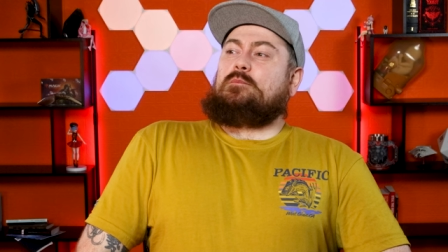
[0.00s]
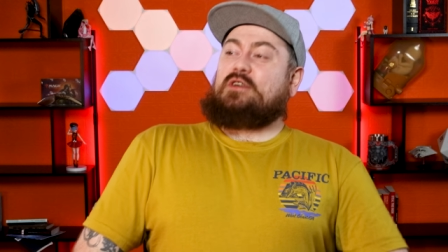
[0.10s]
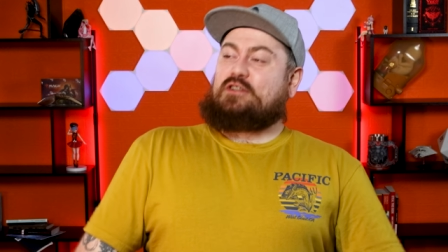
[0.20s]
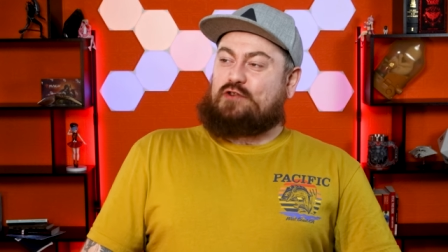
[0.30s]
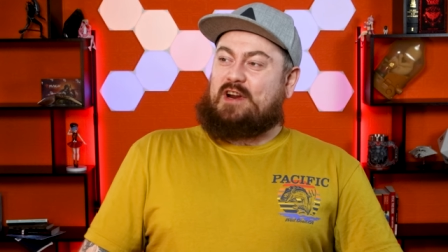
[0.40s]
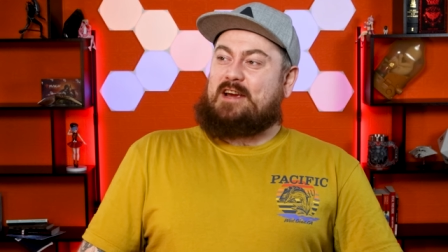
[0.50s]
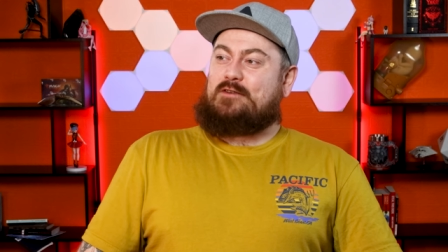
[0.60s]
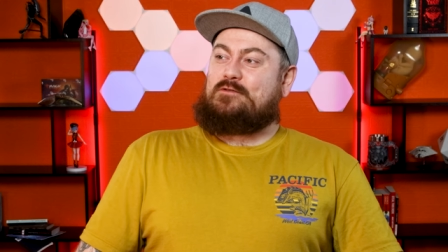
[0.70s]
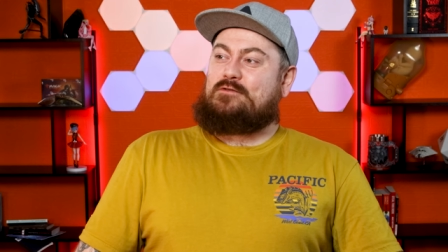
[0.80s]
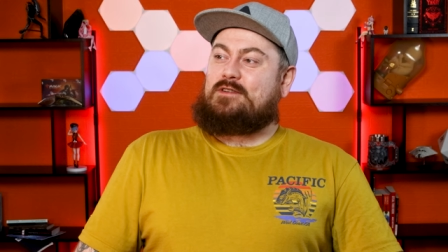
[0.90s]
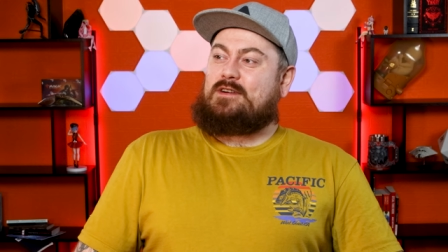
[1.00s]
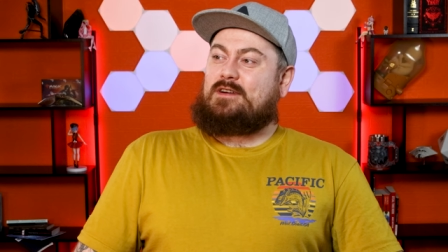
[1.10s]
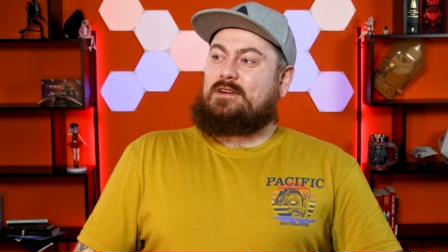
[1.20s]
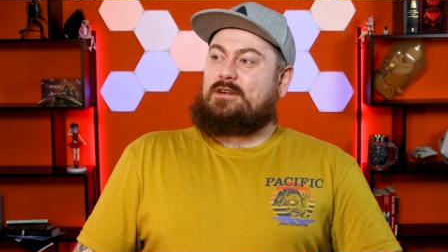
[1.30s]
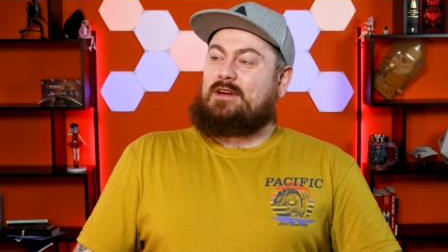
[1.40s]
Betrayal
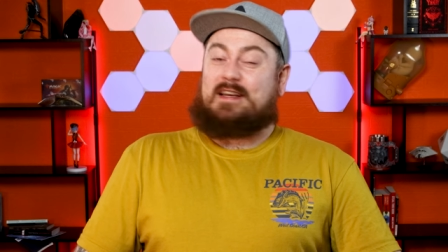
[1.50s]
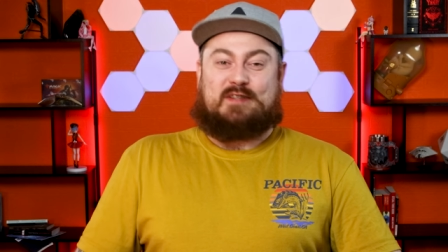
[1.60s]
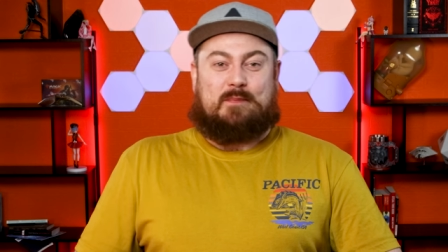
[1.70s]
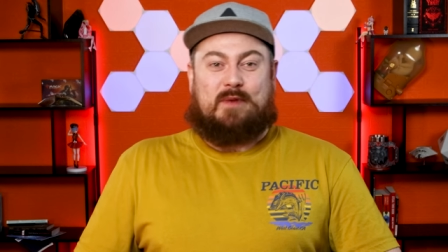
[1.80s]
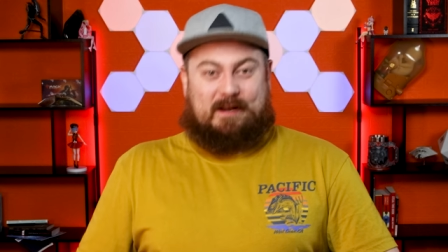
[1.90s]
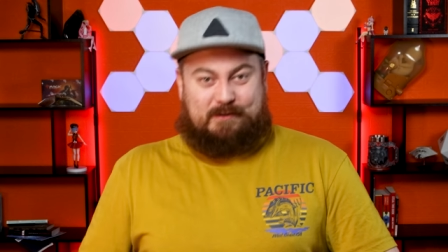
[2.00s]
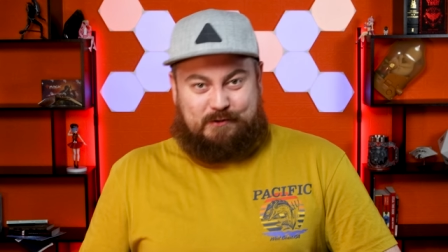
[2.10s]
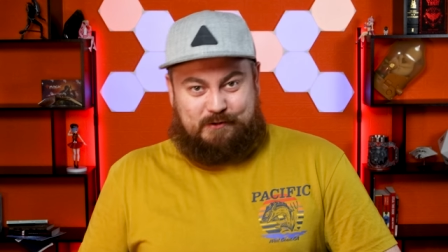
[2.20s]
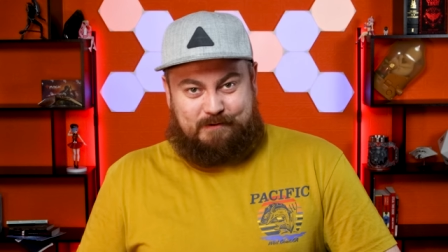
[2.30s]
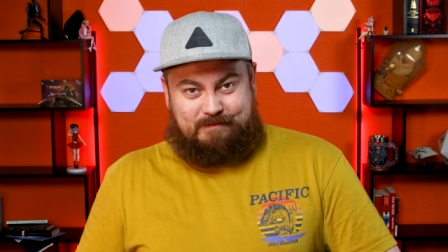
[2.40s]
is a bitch.